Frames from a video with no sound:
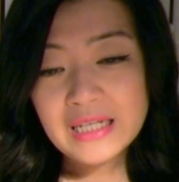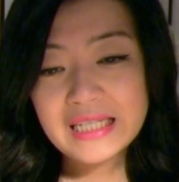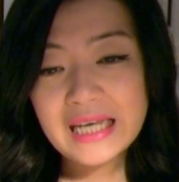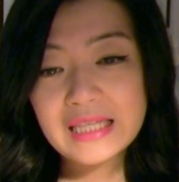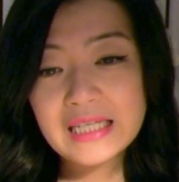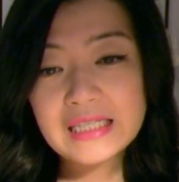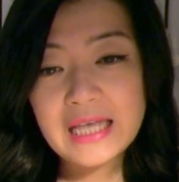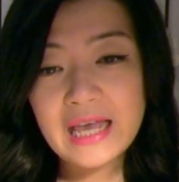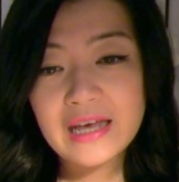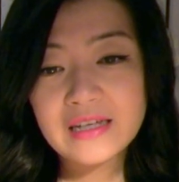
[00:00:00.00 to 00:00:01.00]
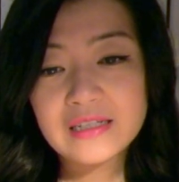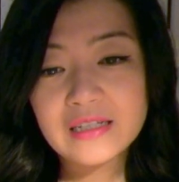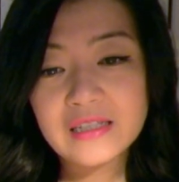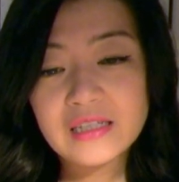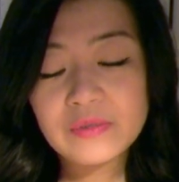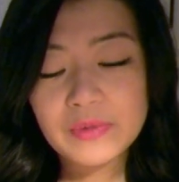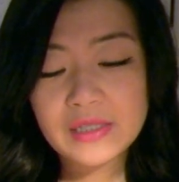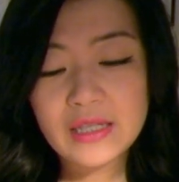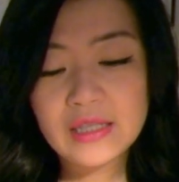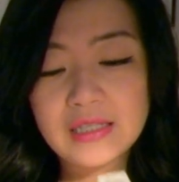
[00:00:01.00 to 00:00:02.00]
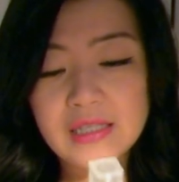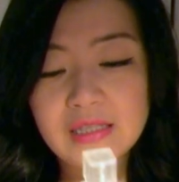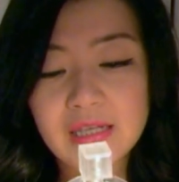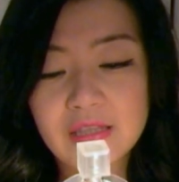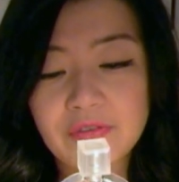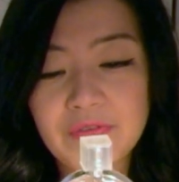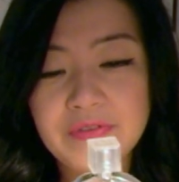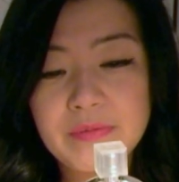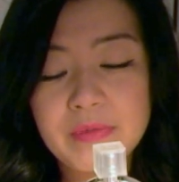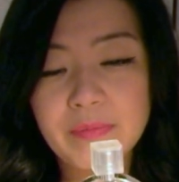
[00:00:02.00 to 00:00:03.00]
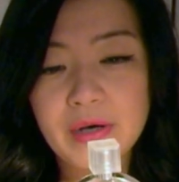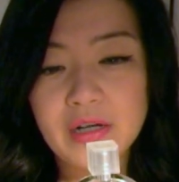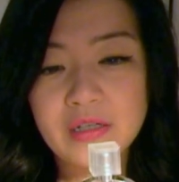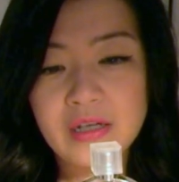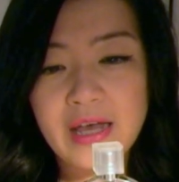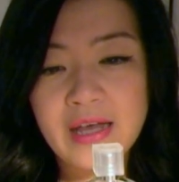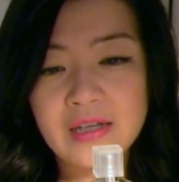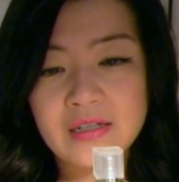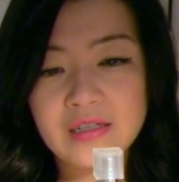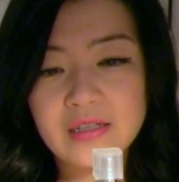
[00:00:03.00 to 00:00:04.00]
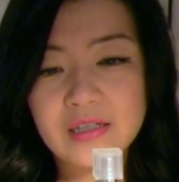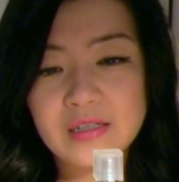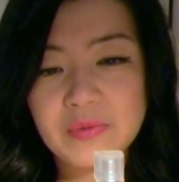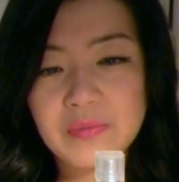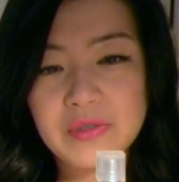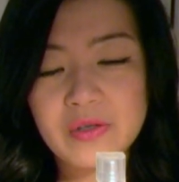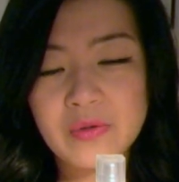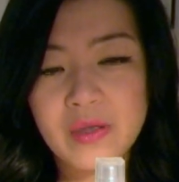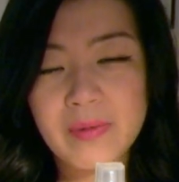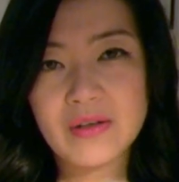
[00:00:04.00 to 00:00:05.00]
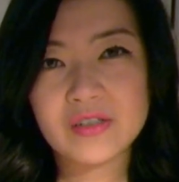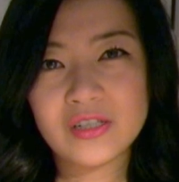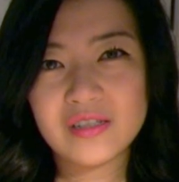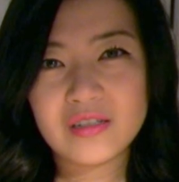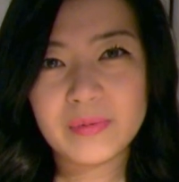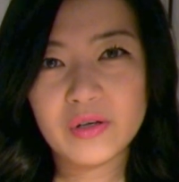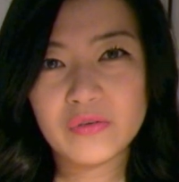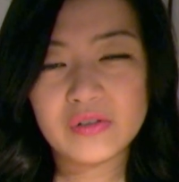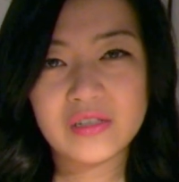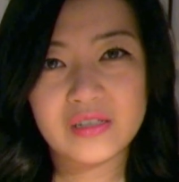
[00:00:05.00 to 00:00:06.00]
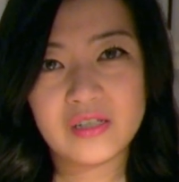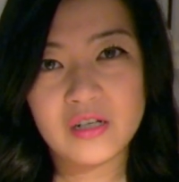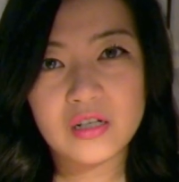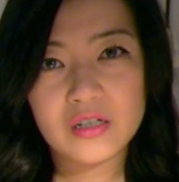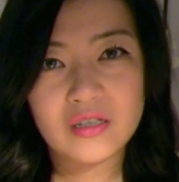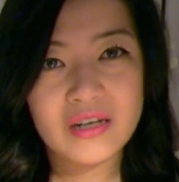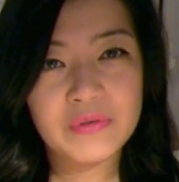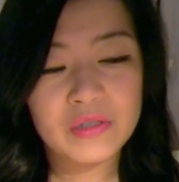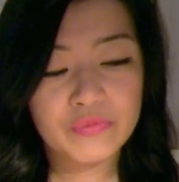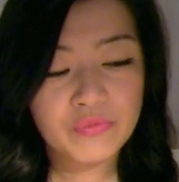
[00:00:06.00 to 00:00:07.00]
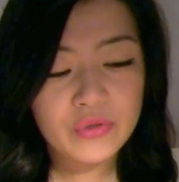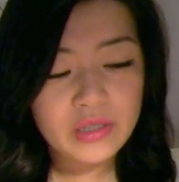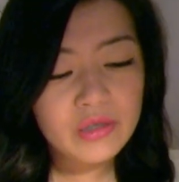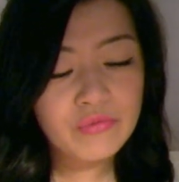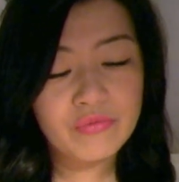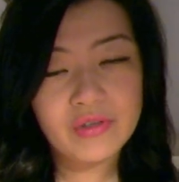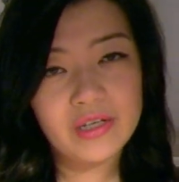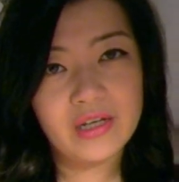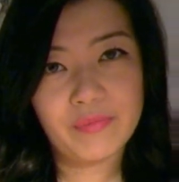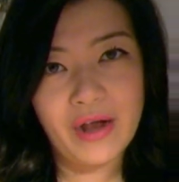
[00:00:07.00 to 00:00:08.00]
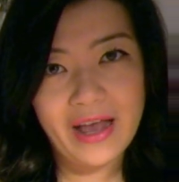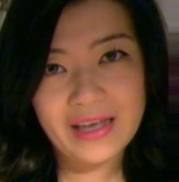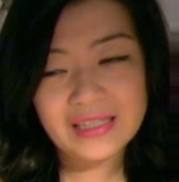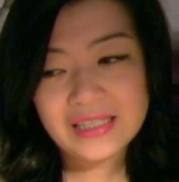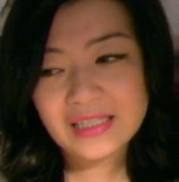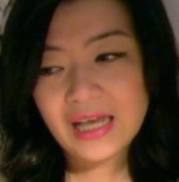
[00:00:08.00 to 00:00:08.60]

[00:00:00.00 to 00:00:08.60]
to get this, and this is like the 50 ml bottle, and this one was only about just a little bit over $60. So that was a really, really good price.